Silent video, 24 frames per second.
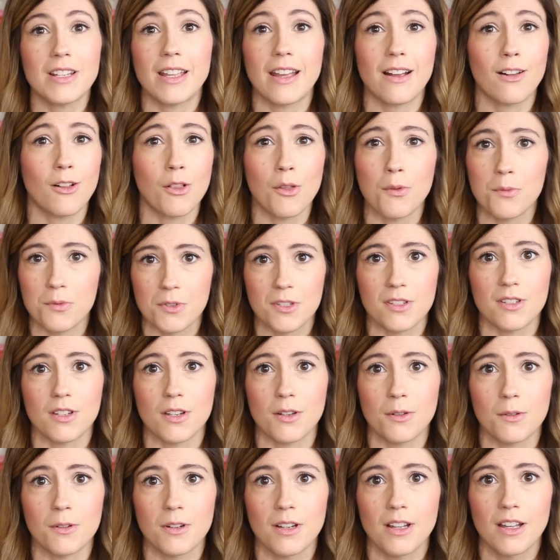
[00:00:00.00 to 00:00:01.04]
get close
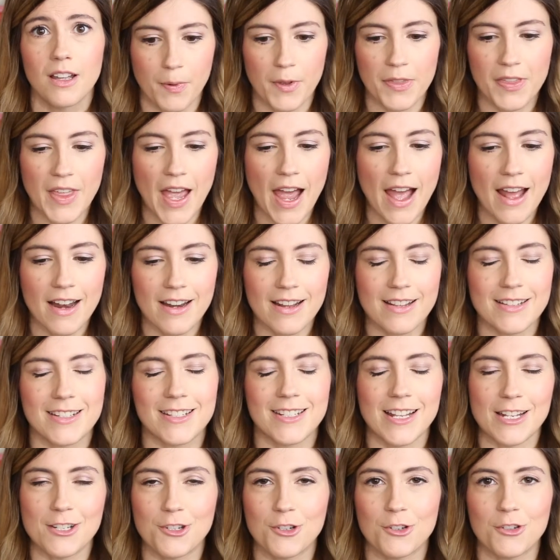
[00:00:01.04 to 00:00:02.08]
to. But that
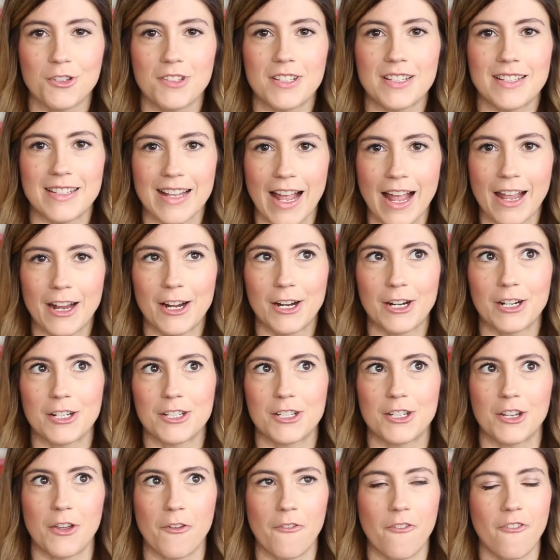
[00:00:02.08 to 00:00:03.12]
essential
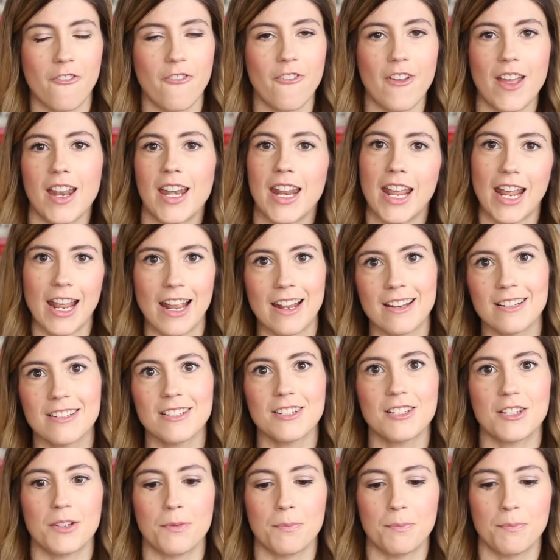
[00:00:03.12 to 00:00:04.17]
desire to fit
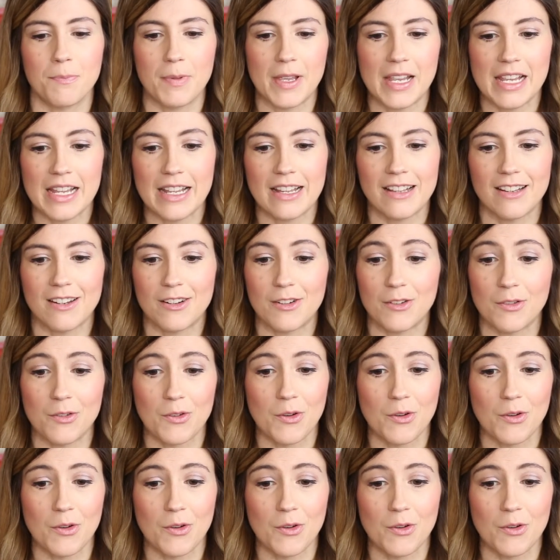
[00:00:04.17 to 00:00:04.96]
in, to be